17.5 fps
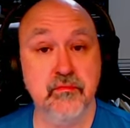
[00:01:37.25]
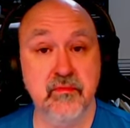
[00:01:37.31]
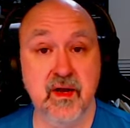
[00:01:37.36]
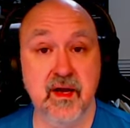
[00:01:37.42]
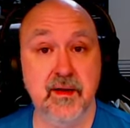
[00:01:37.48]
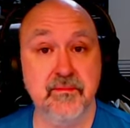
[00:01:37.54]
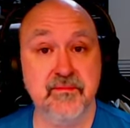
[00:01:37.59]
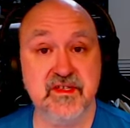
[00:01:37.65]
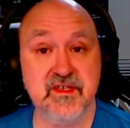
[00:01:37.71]

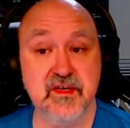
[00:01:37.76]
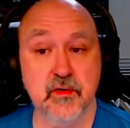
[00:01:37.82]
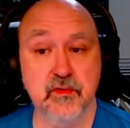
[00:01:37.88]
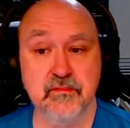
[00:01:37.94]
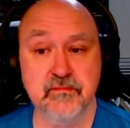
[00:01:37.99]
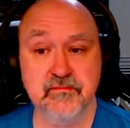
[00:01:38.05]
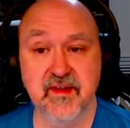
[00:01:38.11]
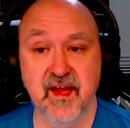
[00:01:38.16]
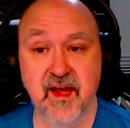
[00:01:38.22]
Um,
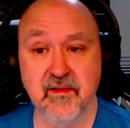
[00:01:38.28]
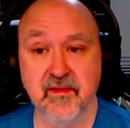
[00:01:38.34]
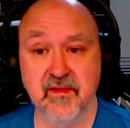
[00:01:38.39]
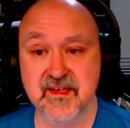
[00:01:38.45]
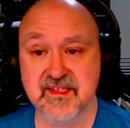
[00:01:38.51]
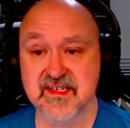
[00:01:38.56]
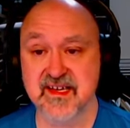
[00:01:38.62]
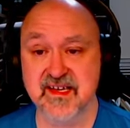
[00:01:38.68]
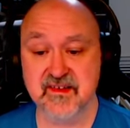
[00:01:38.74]
so yeah,
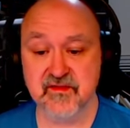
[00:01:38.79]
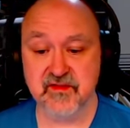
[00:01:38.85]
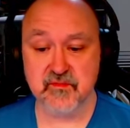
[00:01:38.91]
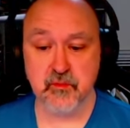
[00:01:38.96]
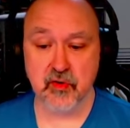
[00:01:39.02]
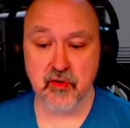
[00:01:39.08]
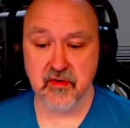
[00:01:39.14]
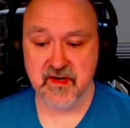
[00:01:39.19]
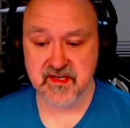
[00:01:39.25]
let's
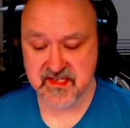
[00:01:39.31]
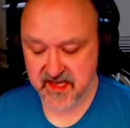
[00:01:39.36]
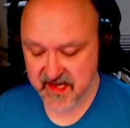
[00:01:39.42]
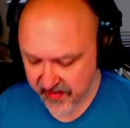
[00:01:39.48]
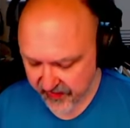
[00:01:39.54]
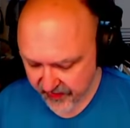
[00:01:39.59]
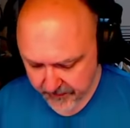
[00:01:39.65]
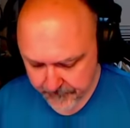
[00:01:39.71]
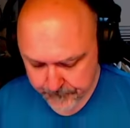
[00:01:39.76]
explore it
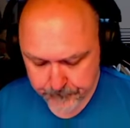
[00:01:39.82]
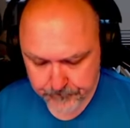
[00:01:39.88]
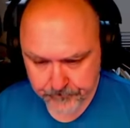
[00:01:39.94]
together.